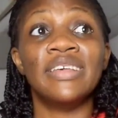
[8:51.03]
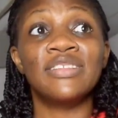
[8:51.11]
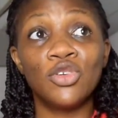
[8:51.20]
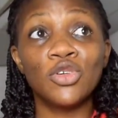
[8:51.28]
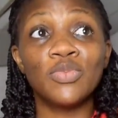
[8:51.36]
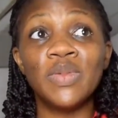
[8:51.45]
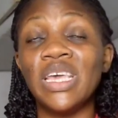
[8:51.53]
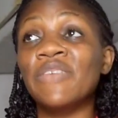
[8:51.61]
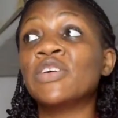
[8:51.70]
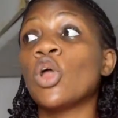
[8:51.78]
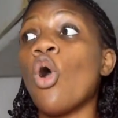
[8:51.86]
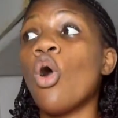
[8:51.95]
excuse me,
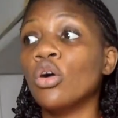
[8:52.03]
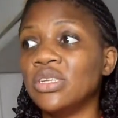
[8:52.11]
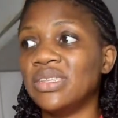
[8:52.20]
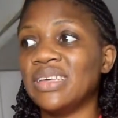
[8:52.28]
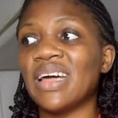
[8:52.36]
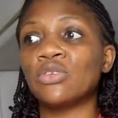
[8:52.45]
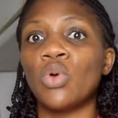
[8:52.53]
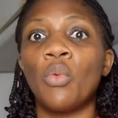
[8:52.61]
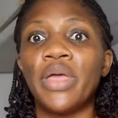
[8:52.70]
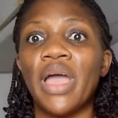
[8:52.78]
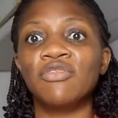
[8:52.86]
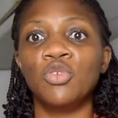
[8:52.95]
even on holidays, that's
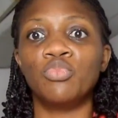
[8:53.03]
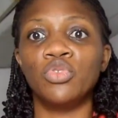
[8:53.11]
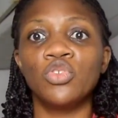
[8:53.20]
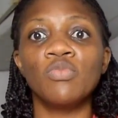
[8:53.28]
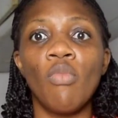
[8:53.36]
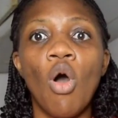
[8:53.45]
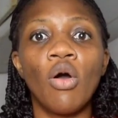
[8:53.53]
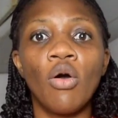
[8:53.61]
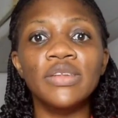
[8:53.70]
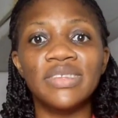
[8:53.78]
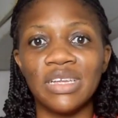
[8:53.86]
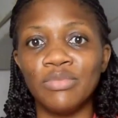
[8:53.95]
when we have to produce
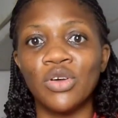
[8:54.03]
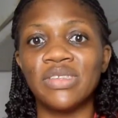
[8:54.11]
more content,